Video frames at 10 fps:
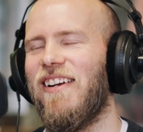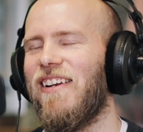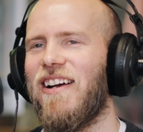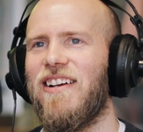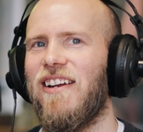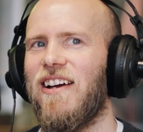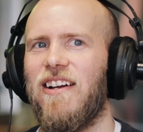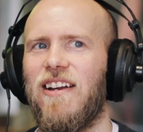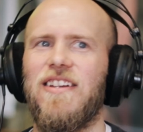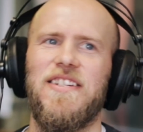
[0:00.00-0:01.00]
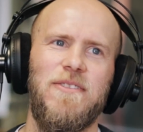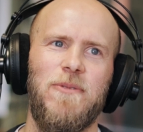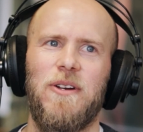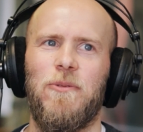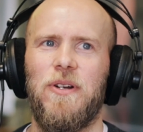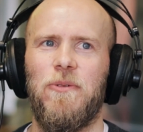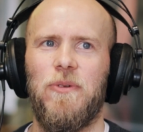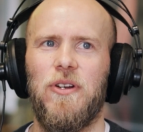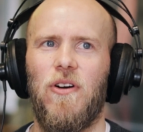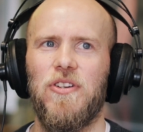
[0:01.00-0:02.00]
like, like, like I said, when, I, when, you,
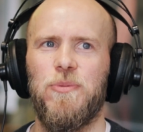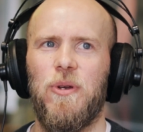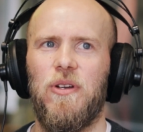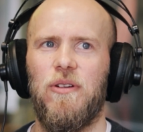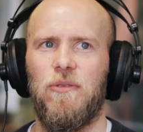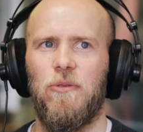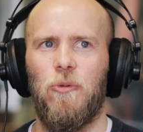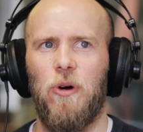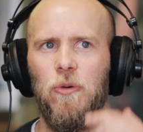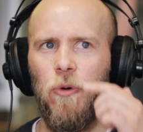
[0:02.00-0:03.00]
when you asked me what,